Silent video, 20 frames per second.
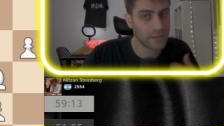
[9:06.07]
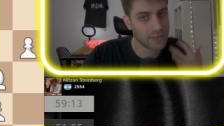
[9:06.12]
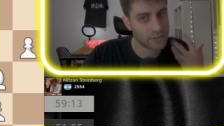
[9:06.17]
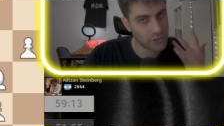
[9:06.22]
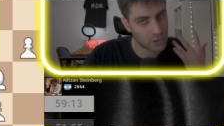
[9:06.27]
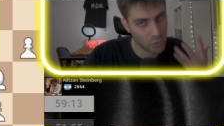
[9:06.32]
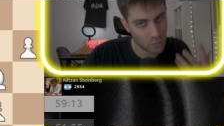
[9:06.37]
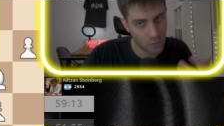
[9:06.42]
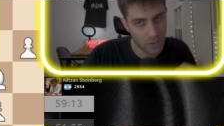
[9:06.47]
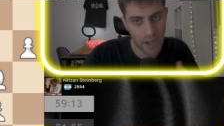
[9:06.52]

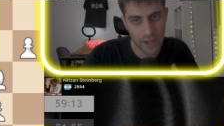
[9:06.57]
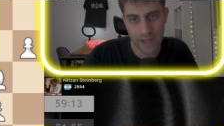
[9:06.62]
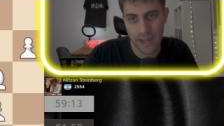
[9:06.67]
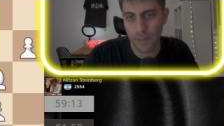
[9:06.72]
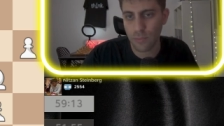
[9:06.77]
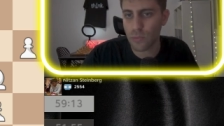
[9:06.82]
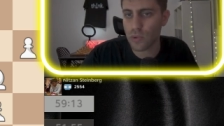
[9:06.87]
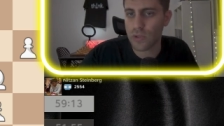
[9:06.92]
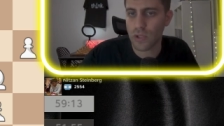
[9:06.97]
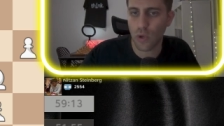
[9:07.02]
so I
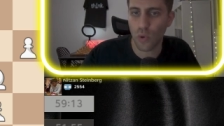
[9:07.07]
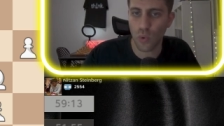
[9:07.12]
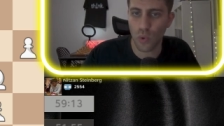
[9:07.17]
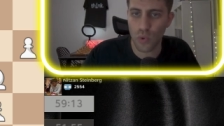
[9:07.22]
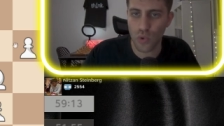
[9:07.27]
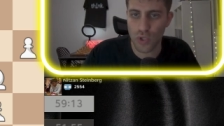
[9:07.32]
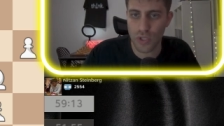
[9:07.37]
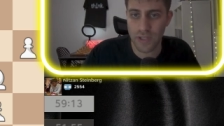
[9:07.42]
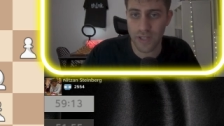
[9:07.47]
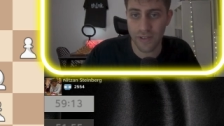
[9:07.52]
came to the
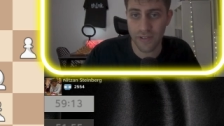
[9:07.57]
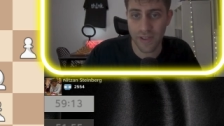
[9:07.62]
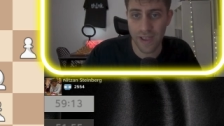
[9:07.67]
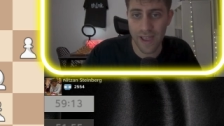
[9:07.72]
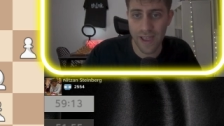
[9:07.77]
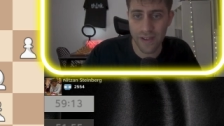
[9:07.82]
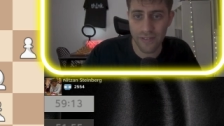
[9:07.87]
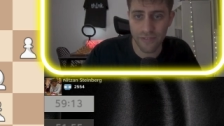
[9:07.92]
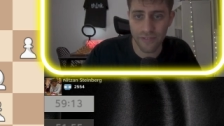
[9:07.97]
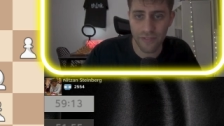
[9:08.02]
conclusion that
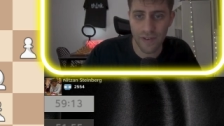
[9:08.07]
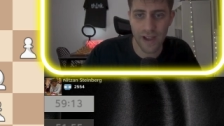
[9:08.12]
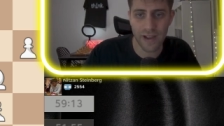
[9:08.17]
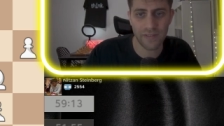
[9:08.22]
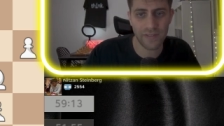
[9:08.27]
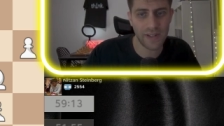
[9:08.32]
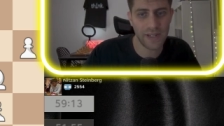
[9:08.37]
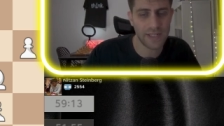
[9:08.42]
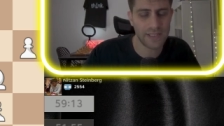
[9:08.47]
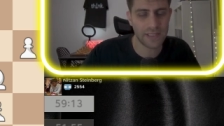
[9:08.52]
f5
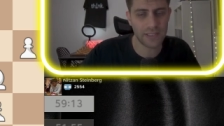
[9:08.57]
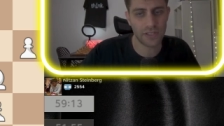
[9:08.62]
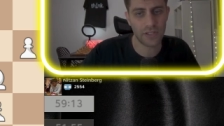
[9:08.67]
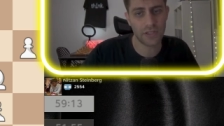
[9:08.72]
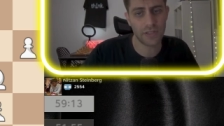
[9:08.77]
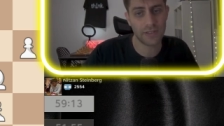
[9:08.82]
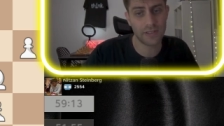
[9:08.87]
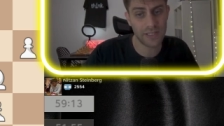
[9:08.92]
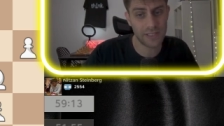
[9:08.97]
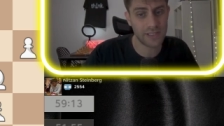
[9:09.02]
is
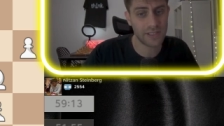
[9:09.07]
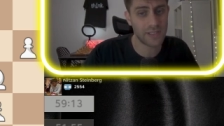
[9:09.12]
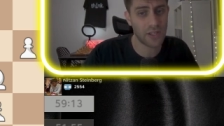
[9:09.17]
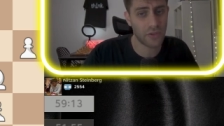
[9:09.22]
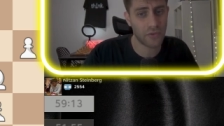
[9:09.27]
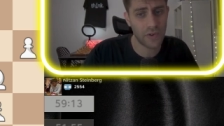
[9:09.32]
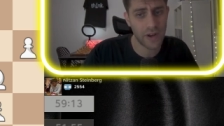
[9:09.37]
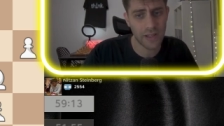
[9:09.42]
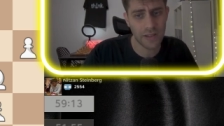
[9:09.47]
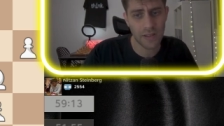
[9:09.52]
this is the
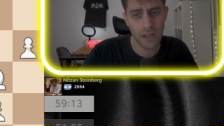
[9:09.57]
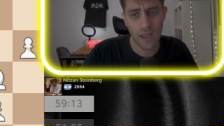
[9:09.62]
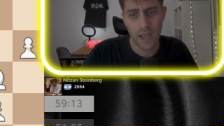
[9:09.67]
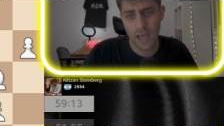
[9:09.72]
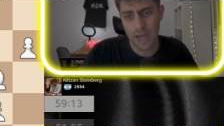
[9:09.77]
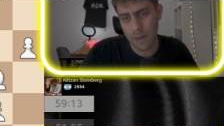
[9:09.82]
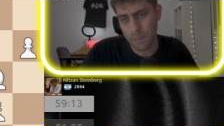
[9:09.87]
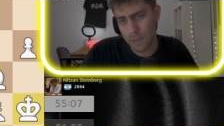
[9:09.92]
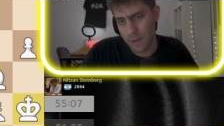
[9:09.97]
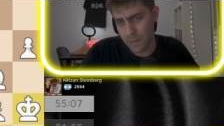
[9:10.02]
threat
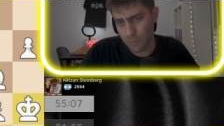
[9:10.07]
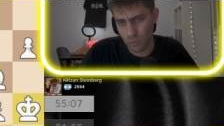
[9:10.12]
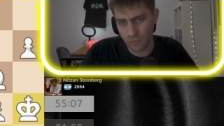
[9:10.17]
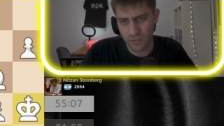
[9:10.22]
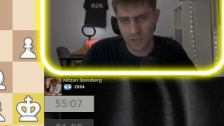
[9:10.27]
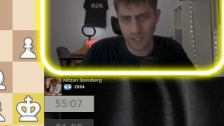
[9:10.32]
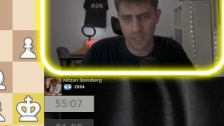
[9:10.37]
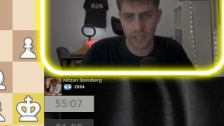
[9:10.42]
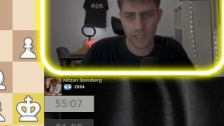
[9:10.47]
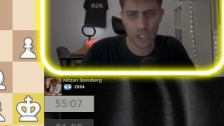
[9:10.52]
and I play the move
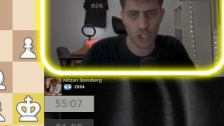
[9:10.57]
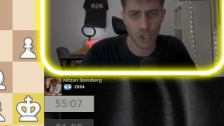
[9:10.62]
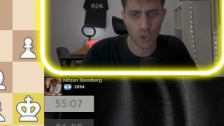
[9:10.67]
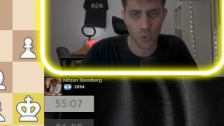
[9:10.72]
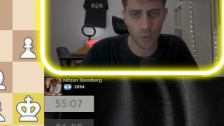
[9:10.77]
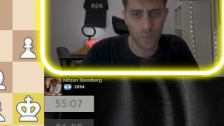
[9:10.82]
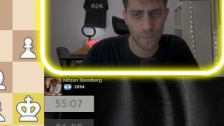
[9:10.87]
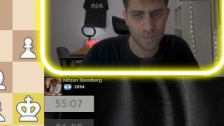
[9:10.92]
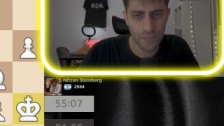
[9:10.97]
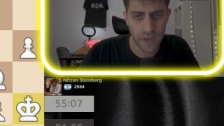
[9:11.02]
king
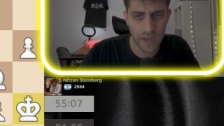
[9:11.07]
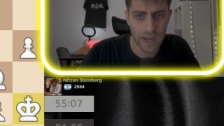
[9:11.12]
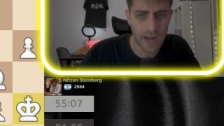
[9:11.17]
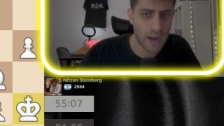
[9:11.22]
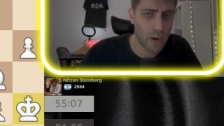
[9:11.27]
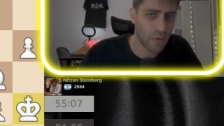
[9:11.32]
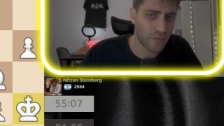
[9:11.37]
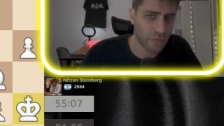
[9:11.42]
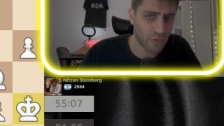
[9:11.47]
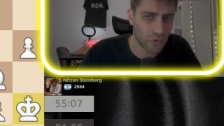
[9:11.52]
h2 and
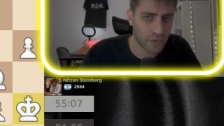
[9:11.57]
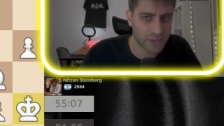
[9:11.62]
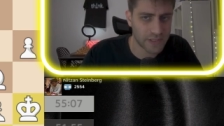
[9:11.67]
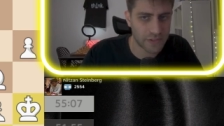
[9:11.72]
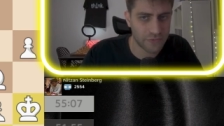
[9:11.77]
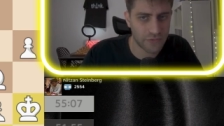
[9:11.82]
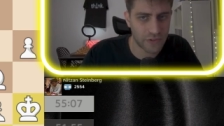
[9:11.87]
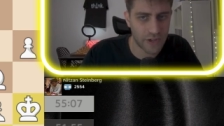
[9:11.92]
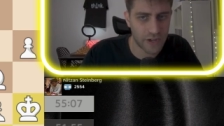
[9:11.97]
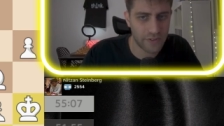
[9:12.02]
now of course
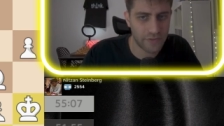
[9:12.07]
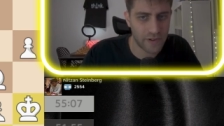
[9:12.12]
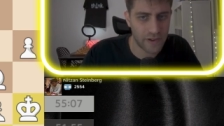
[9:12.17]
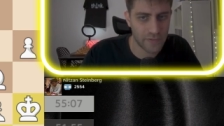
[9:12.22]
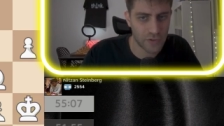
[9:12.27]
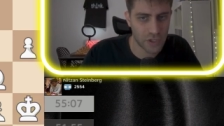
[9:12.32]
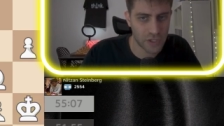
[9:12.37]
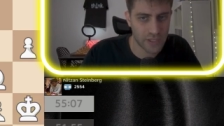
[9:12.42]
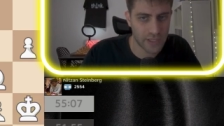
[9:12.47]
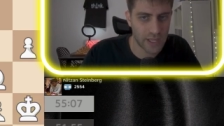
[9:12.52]
after
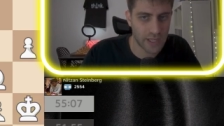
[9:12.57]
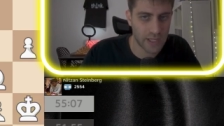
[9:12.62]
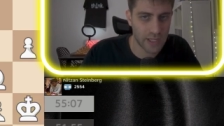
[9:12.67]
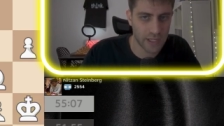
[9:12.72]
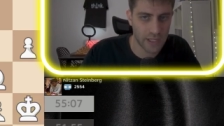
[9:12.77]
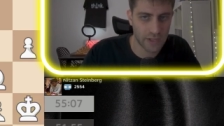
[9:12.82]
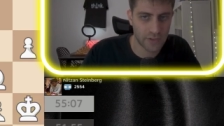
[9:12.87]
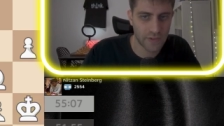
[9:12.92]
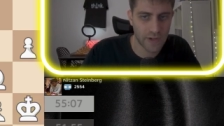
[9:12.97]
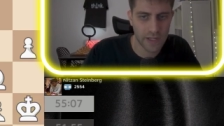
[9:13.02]
f5 just taking
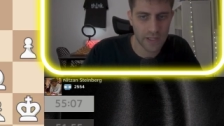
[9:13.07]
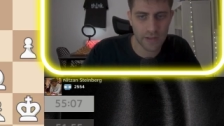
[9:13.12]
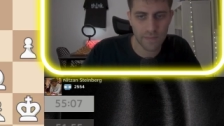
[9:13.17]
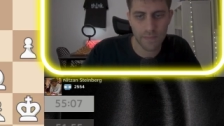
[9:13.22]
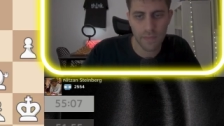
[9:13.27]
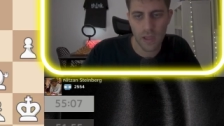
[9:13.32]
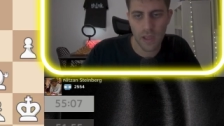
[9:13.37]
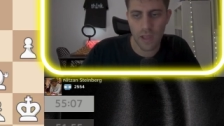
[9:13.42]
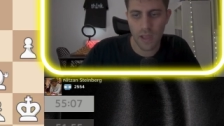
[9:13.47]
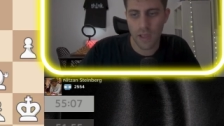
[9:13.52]
it right
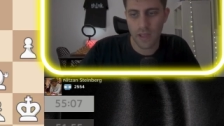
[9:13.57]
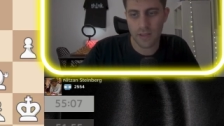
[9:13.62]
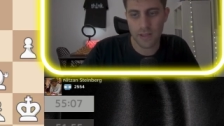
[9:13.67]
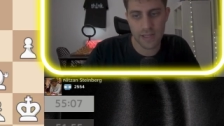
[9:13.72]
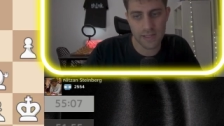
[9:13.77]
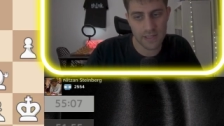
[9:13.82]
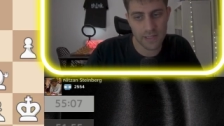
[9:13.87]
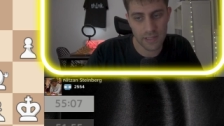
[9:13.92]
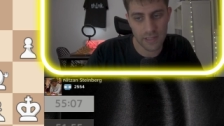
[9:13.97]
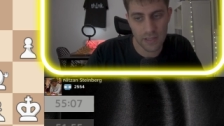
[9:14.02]

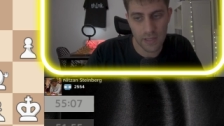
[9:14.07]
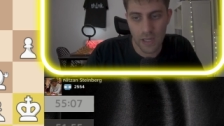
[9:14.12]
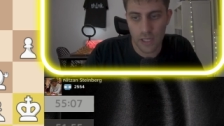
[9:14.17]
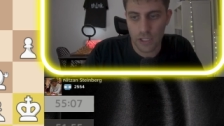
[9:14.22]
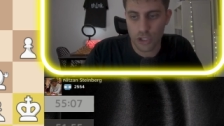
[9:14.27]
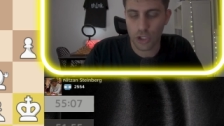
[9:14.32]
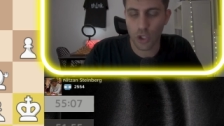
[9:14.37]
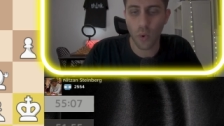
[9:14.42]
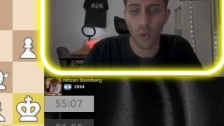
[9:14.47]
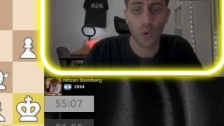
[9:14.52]
that's it.
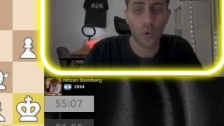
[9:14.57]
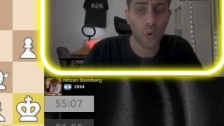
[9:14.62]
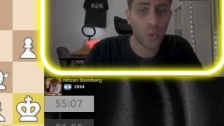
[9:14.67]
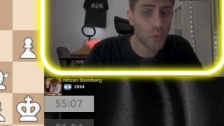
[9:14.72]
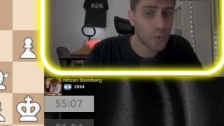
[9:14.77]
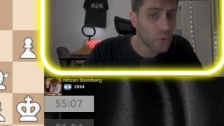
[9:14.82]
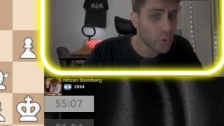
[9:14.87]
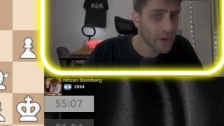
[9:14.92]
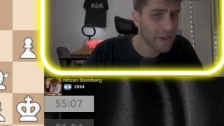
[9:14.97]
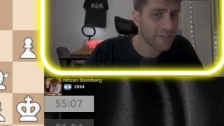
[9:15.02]
So
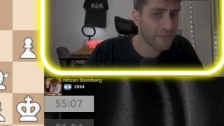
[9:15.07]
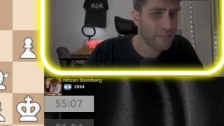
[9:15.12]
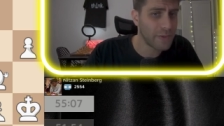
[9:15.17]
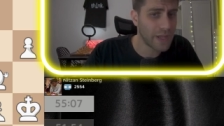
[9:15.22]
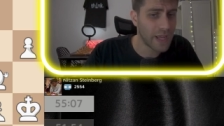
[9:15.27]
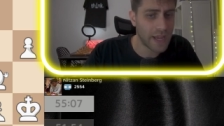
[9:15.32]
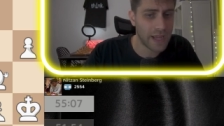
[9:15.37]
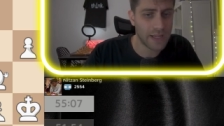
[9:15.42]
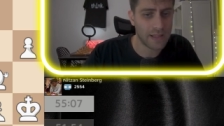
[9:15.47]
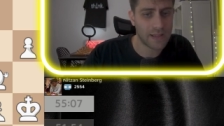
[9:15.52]
rook
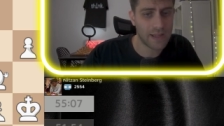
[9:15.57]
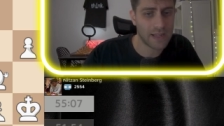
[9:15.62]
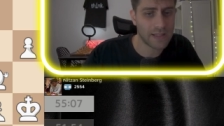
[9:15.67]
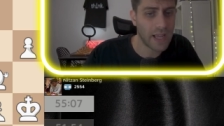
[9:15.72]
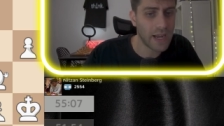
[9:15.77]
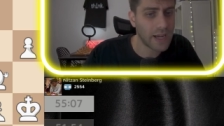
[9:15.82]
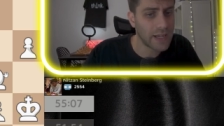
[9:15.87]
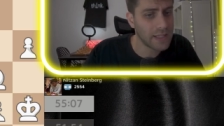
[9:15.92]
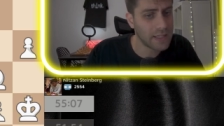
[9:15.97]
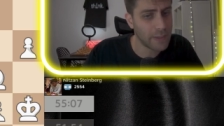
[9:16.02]
fb8,
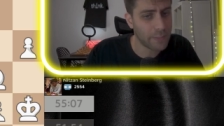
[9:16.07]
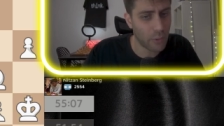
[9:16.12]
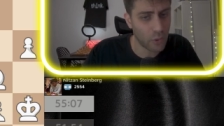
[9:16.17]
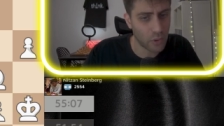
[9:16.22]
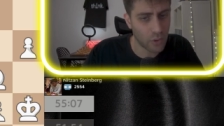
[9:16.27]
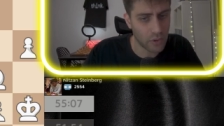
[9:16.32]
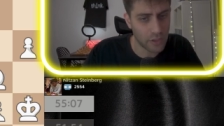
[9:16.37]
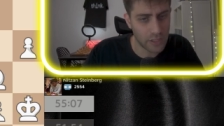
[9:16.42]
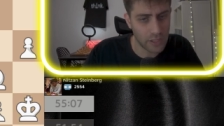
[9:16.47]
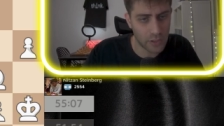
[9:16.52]
attacking the pawn
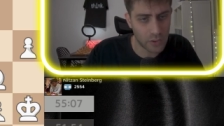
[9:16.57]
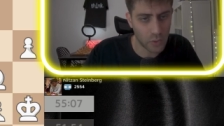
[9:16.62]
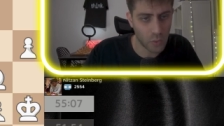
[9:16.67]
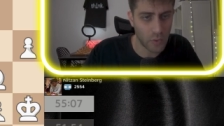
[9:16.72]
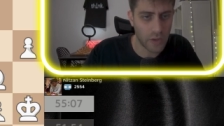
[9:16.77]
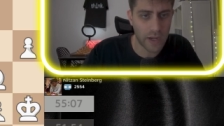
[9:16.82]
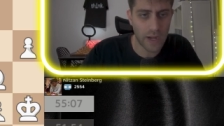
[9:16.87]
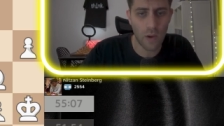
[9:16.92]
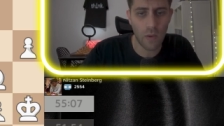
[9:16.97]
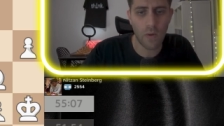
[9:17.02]
on
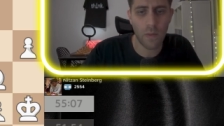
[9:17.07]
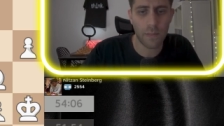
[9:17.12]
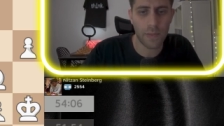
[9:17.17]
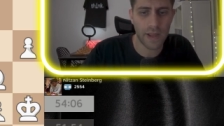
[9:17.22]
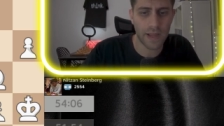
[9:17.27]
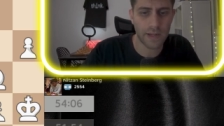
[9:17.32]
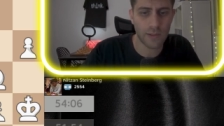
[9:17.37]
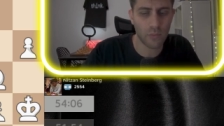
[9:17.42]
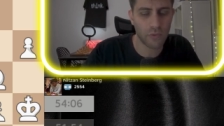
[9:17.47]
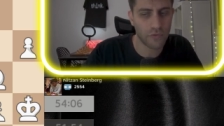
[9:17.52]
e2, and now I'm
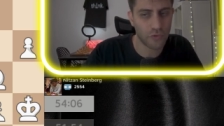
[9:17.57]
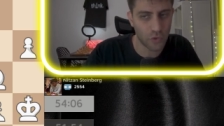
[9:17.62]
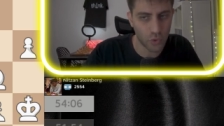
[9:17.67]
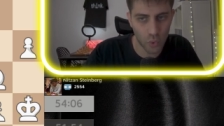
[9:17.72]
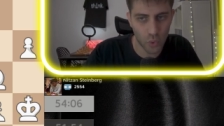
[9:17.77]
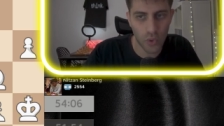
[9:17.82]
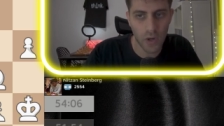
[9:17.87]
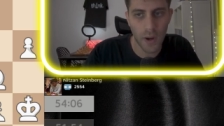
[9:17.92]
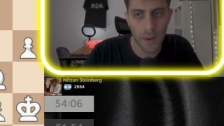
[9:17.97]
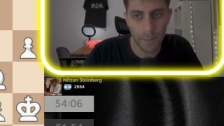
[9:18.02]
playing the move
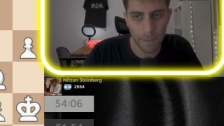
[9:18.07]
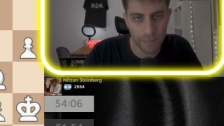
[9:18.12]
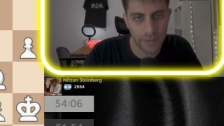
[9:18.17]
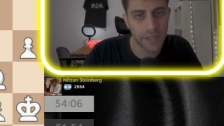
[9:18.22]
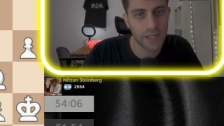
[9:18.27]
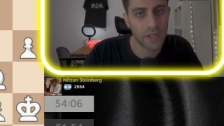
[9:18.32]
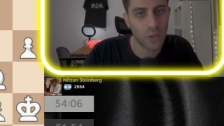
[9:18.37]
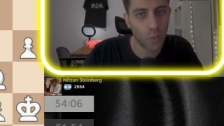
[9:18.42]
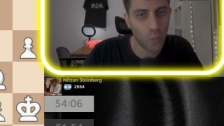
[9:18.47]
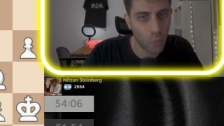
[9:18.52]
rook
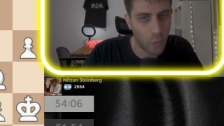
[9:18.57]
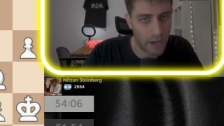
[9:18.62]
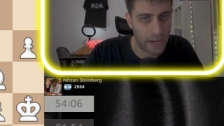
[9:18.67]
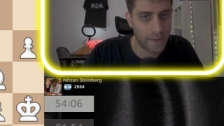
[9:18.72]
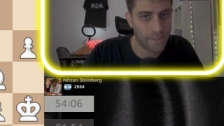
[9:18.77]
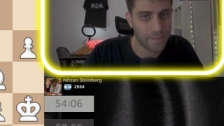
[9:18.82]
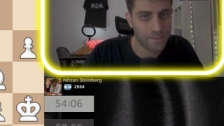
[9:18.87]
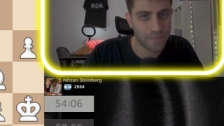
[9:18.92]
b1.